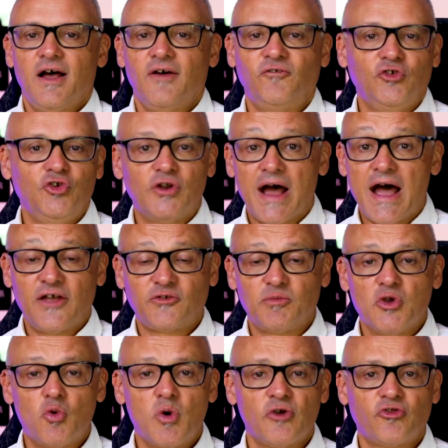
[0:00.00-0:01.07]
For you to ask
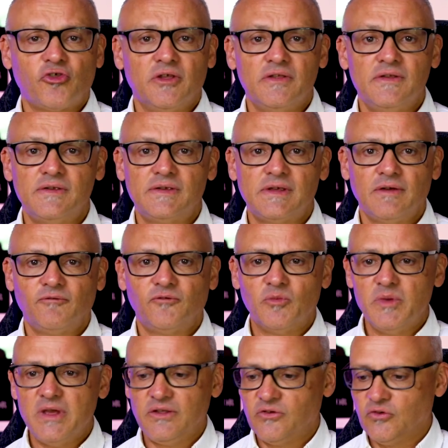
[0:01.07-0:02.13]
me questions, for
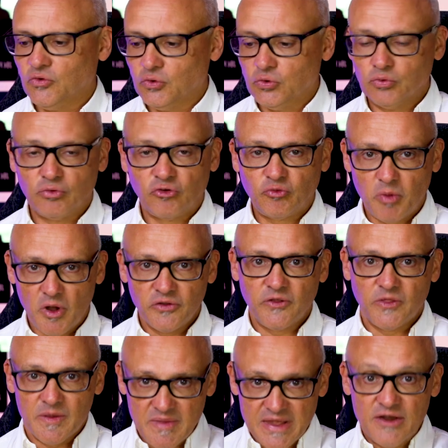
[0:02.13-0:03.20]
me to respond
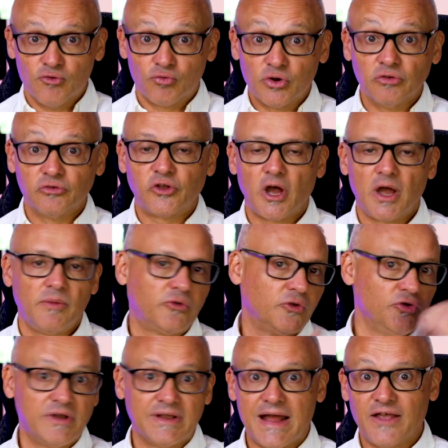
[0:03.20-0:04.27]
to them in real time. So
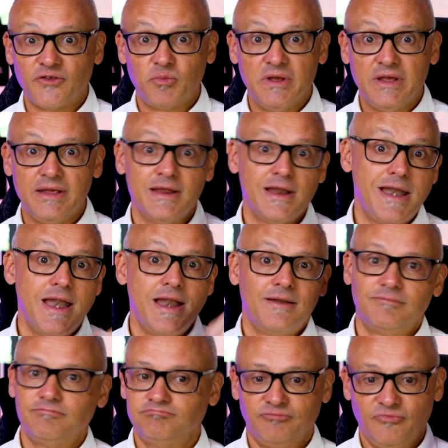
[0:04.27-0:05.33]
you can ask me
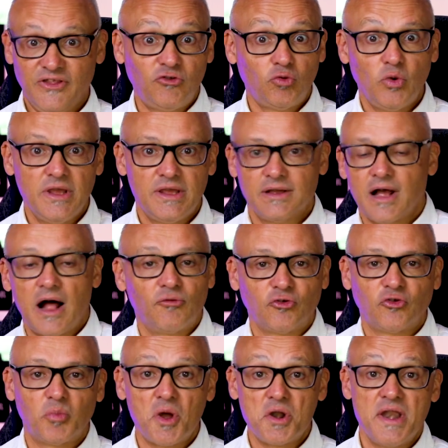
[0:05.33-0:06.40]
this week, I'll
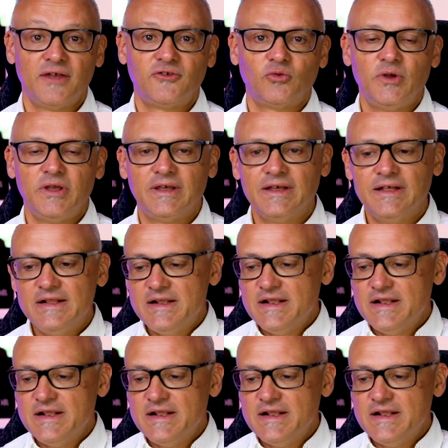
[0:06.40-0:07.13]
respond next week.